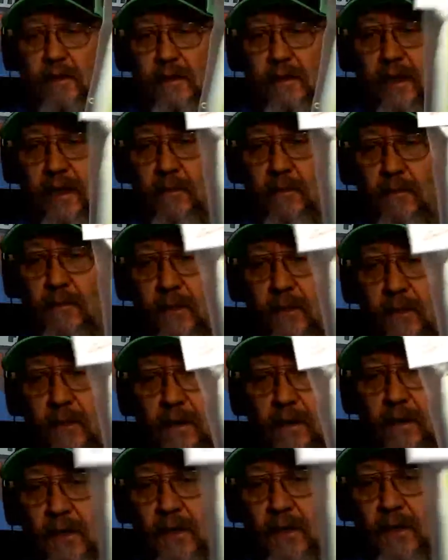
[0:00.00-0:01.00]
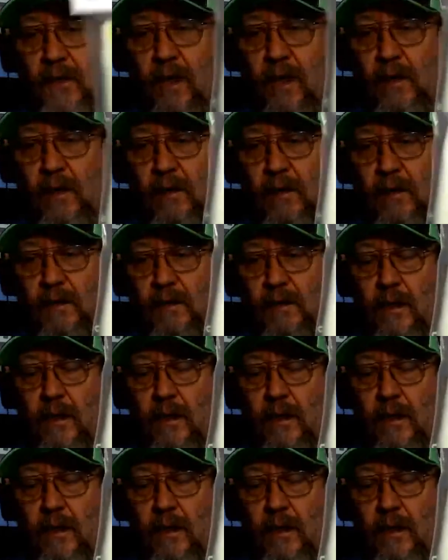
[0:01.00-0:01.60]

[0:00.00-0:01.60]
Got my Demon Dragons today.